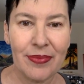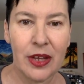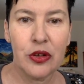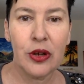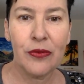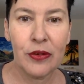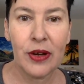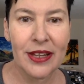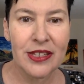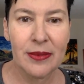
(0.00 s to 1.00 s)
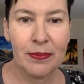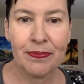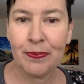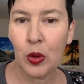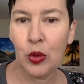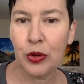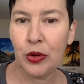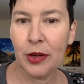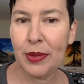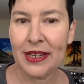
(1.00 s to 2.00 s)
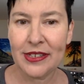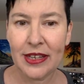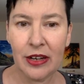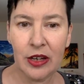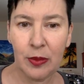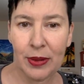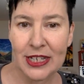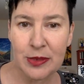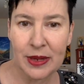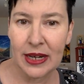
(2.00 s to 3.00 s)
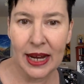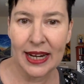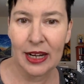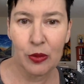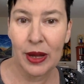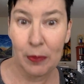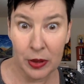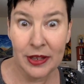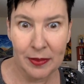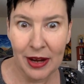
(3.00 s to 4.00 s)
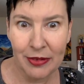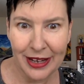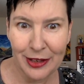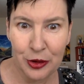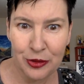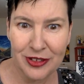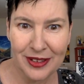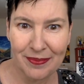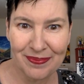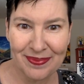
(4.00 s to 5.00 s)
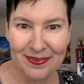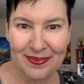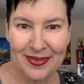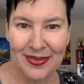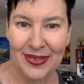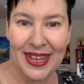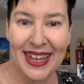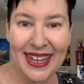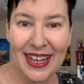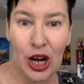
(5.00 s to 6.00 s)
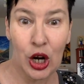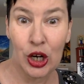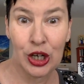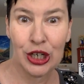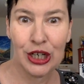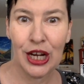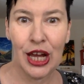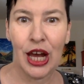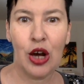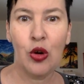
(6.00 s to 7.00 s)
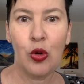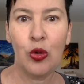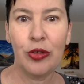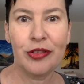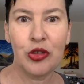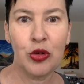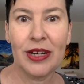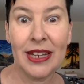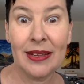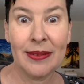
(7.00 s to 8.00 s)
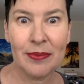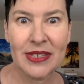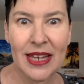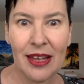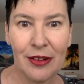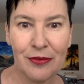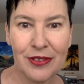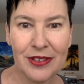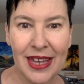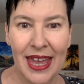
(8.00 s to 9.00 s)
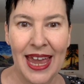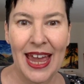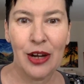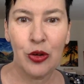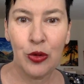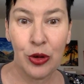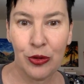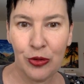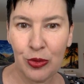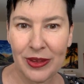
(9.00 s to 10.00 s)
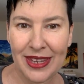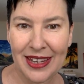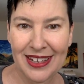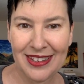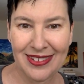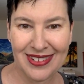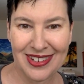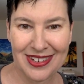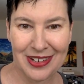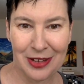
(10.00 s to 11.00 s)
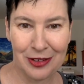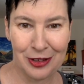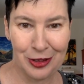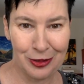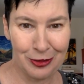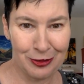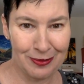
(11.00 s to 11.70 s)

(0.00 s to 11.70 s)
So if you've got some old oil paints down in your basement hiding away, pull them out and use them. They are a whole story in themselves, and who knows what they could tell you.